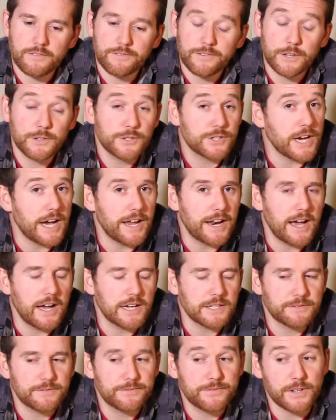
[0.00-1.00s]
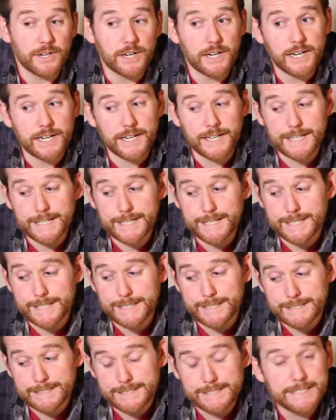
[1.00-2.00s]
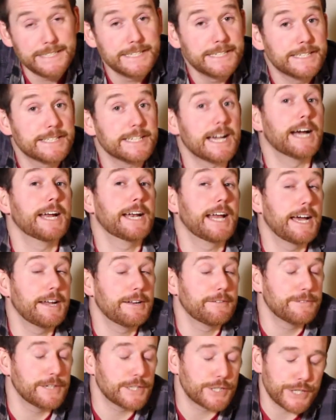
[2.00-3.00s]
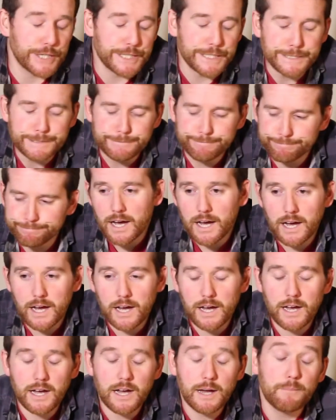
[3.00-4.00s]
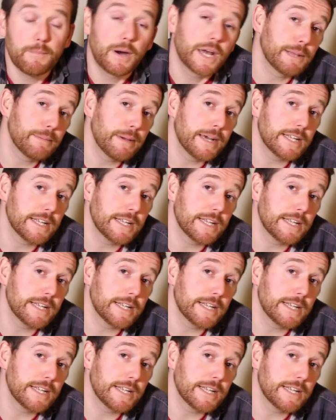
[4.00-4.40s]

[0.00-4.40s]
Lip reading: A few shout outs before I sign out officially. Money